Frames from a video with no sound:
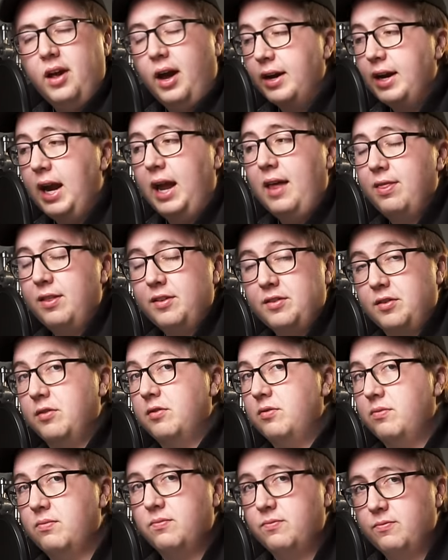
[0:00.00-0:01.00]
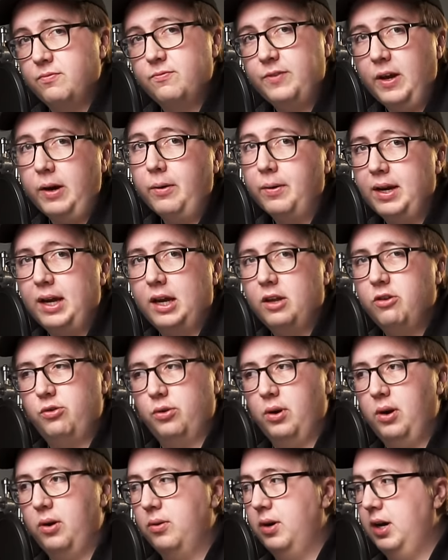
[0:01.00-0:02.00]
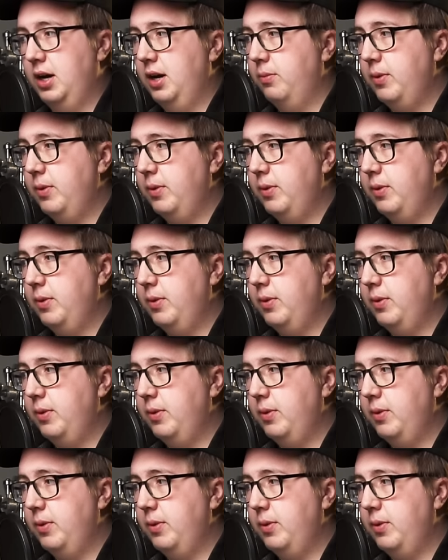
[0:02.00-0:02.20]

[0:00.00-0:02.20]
Again, this is very intro.